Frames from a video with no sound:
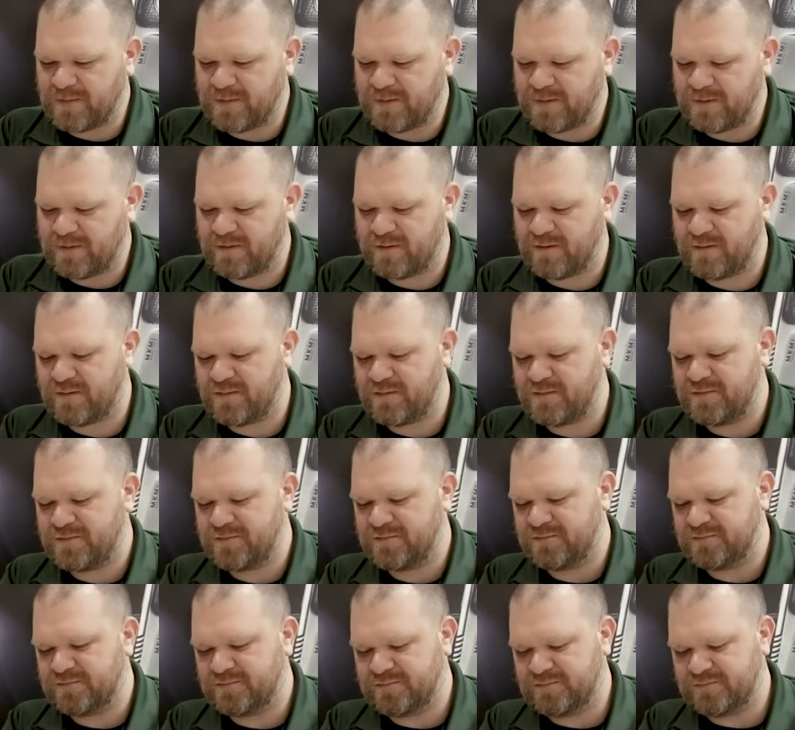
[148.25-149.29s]

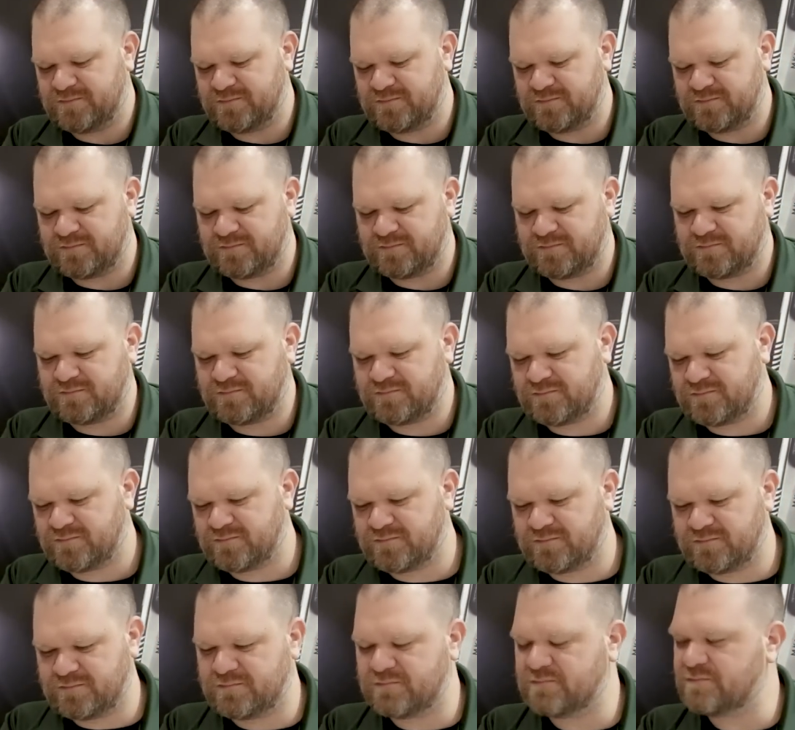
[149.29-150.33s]

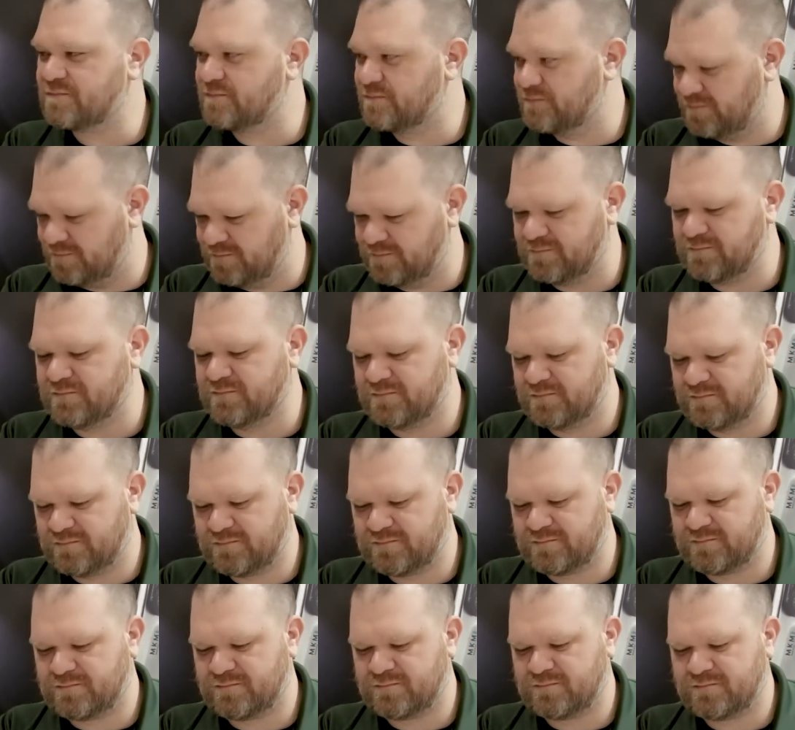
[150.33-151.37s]

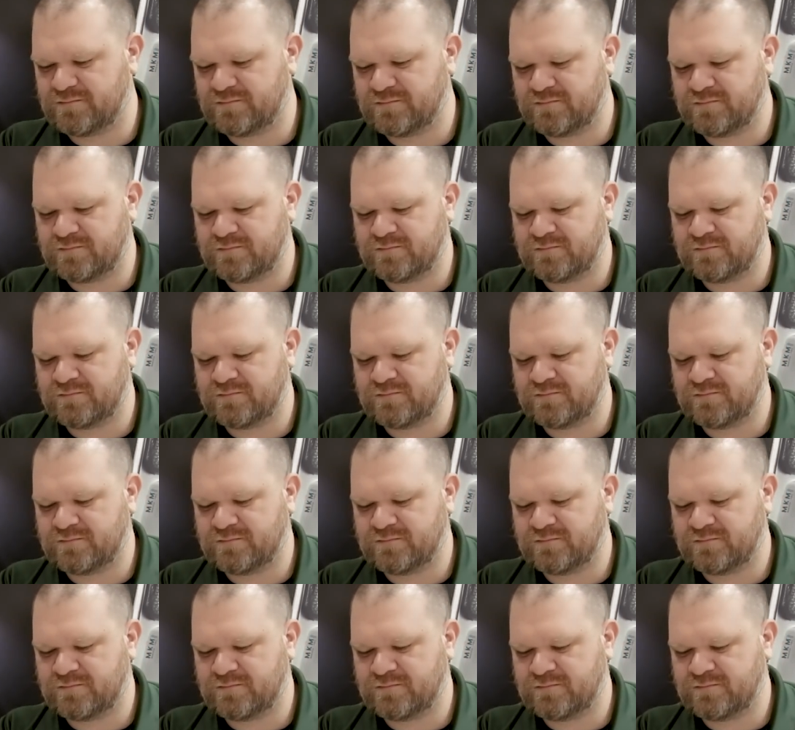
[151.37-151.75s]
The person shown says nothing.